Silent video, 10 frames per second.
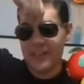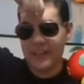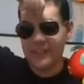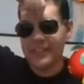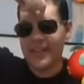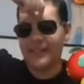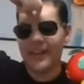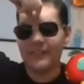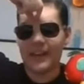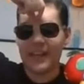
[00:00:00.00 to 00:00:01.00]
every time I
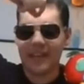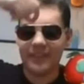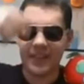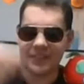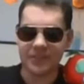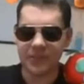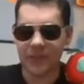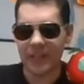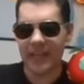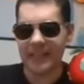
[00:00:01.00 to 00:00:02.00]
have I have that
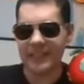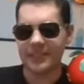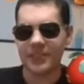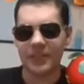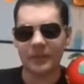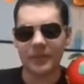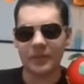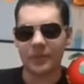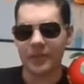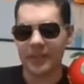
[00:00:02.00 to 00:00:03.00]
school, I would show up to
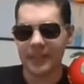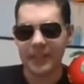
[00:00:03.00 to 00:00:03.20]
work